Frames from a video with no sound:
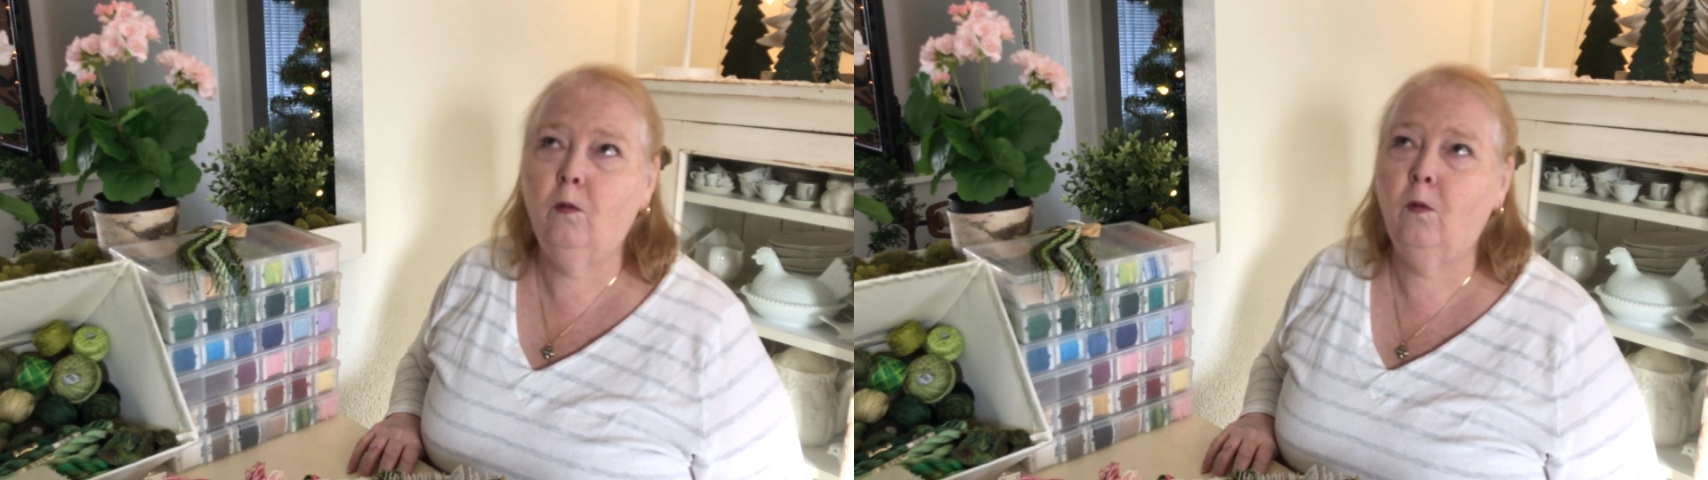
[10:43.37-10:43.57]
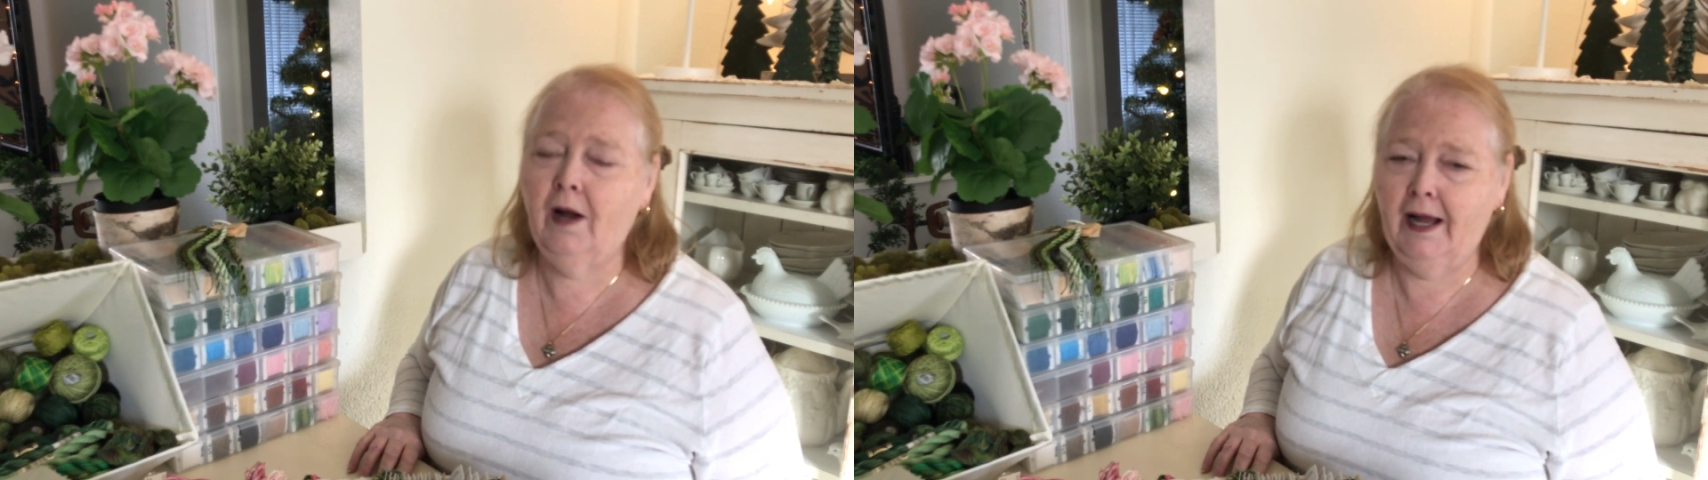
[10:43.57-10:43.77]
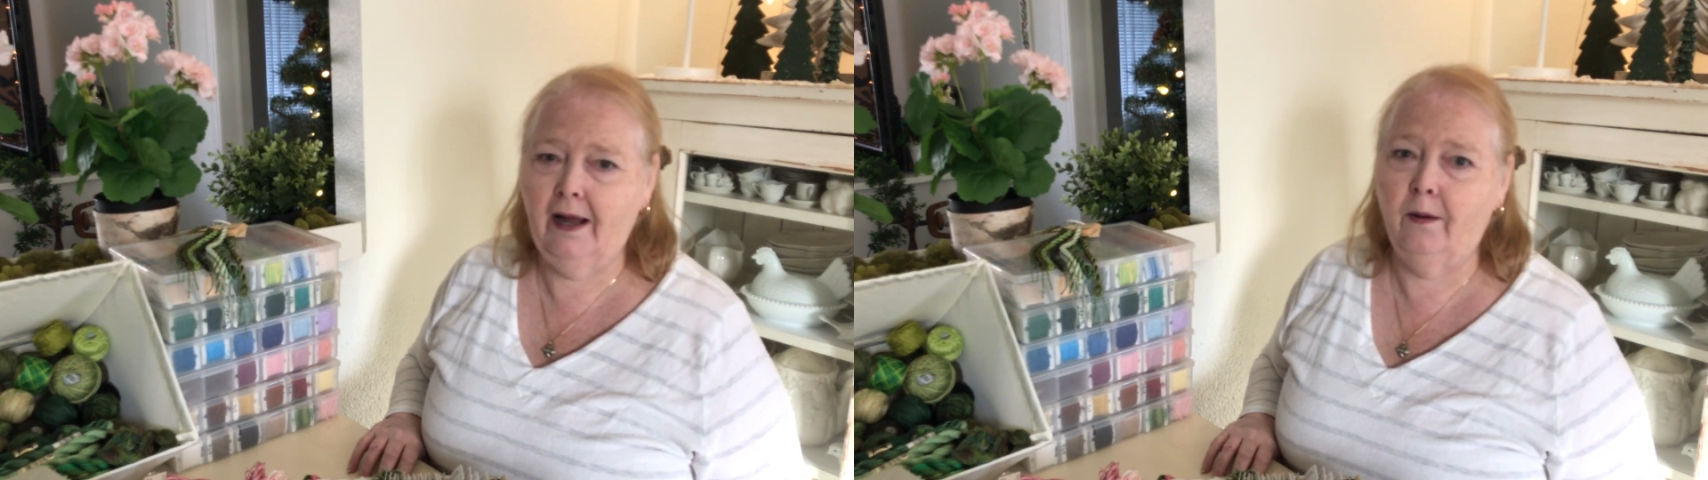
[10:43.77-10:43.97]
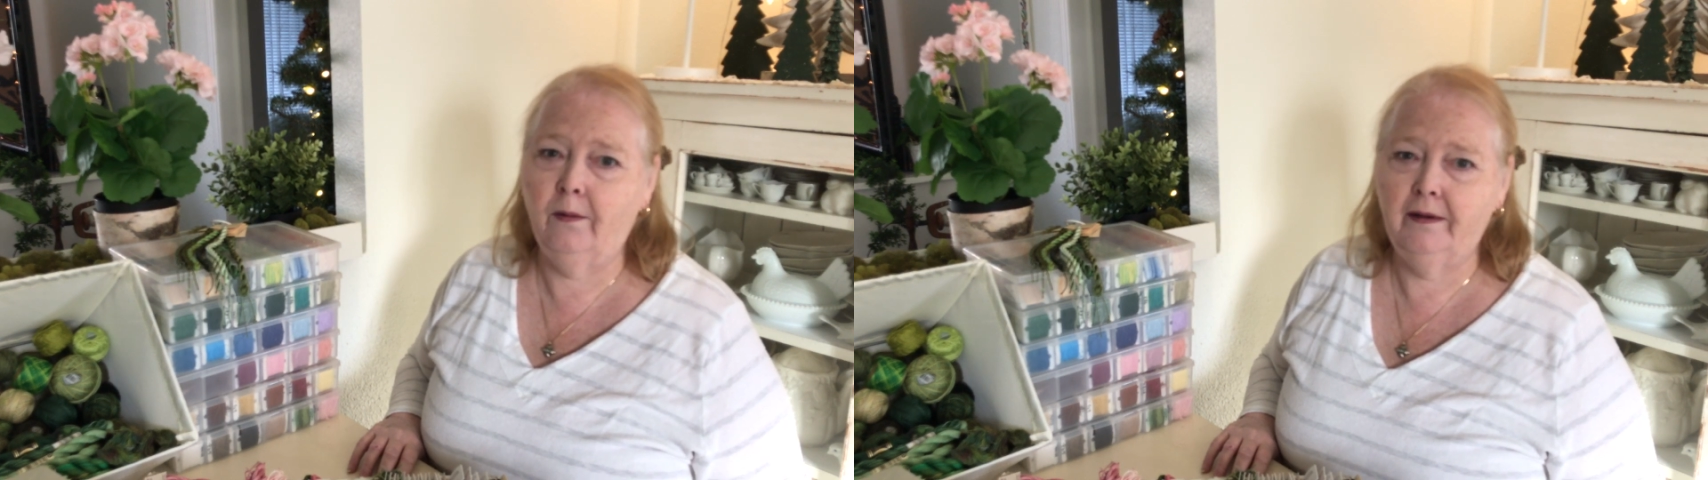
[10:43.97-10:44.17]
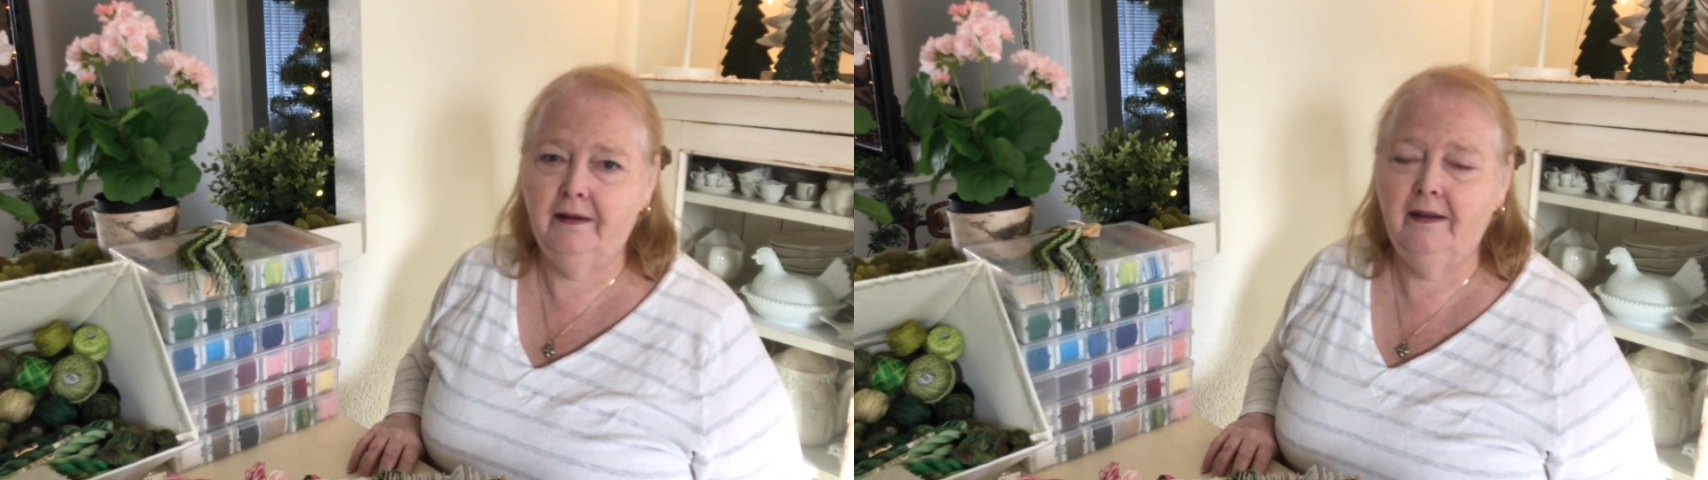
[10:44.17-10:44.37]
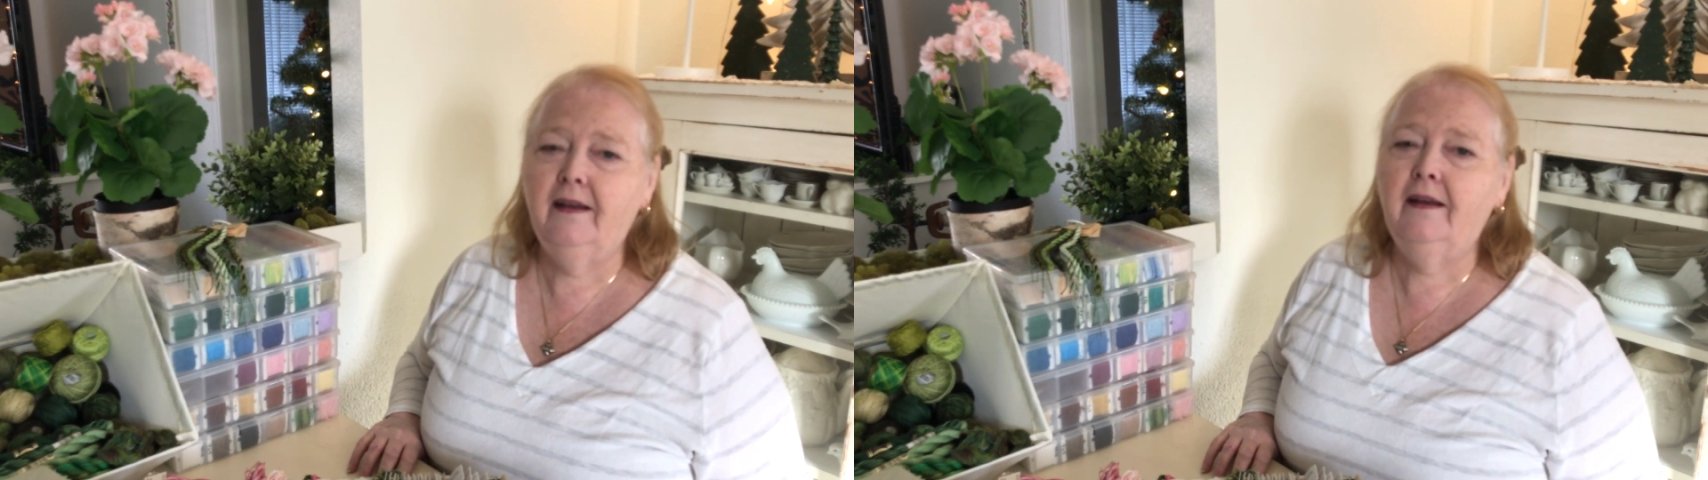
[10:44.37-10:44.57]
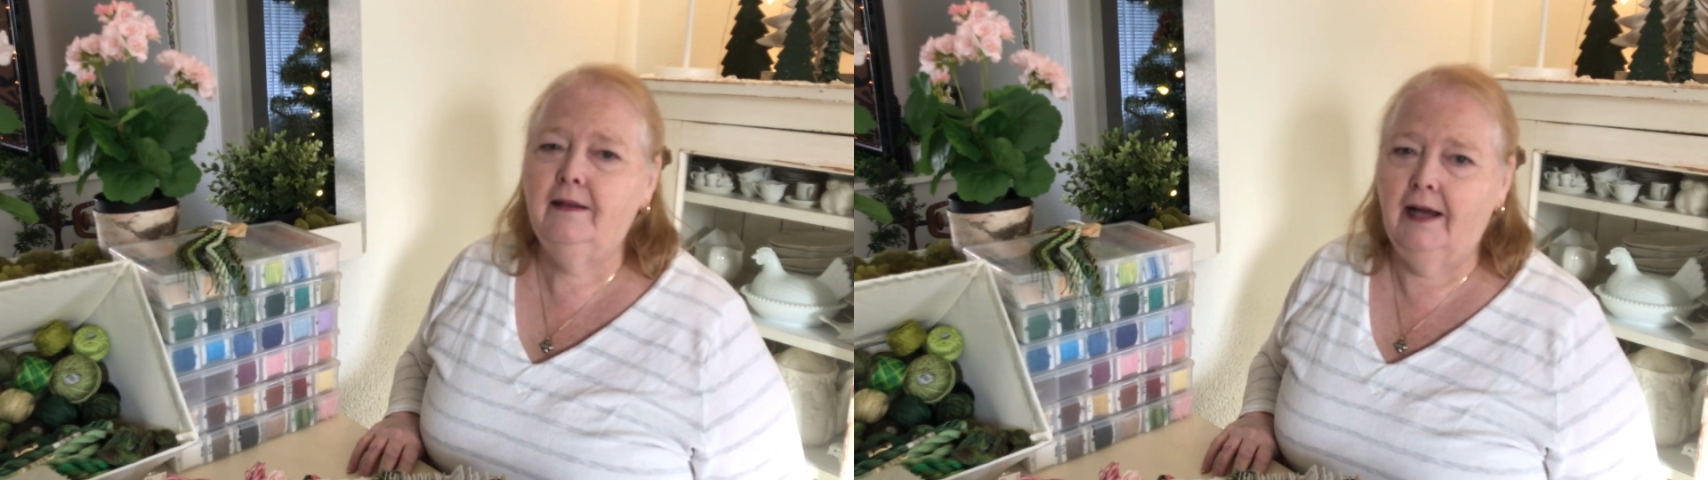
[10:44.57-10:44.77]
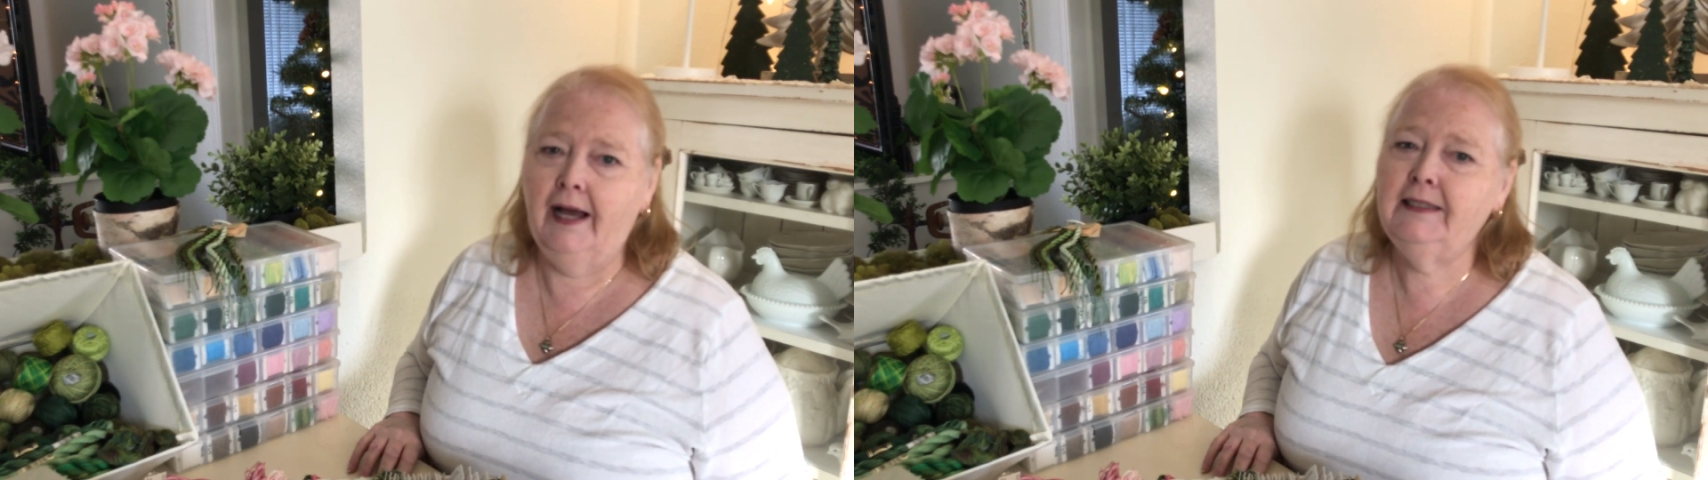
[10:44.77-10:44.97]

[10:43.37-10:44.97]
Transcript: Wow, I